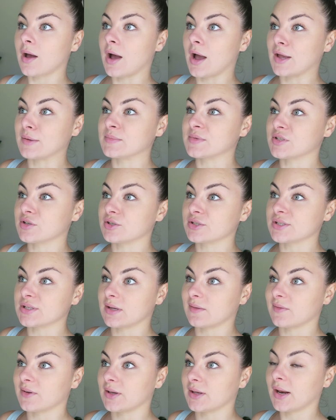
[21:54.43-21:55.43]
I'm so
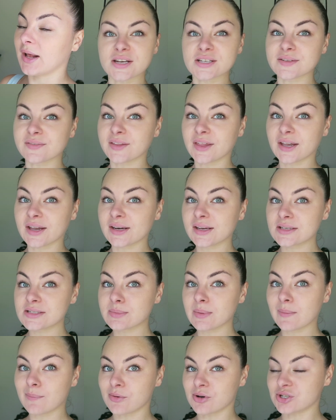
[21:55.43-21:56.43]
sick of it. I just feel like I need to
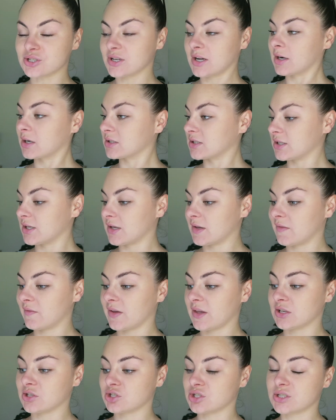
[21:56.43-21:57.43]
be productive
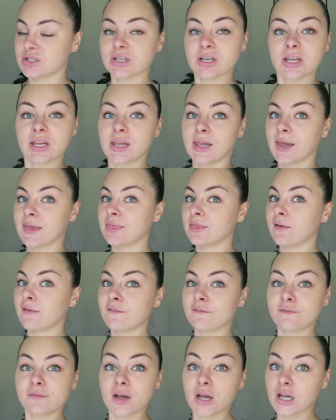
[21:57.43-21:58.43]
and just get the
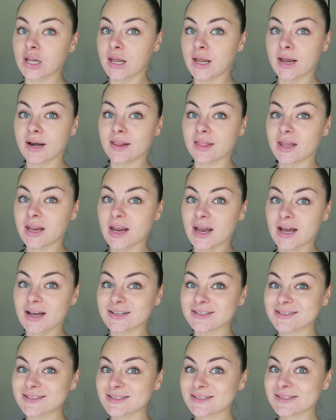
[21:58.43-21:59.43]
fuck out of the
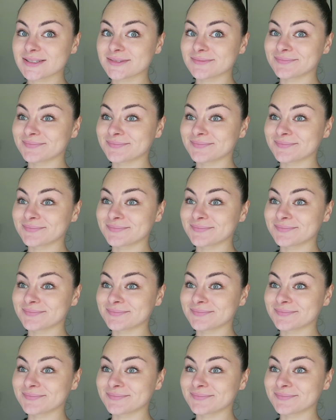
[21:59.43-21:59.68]
house.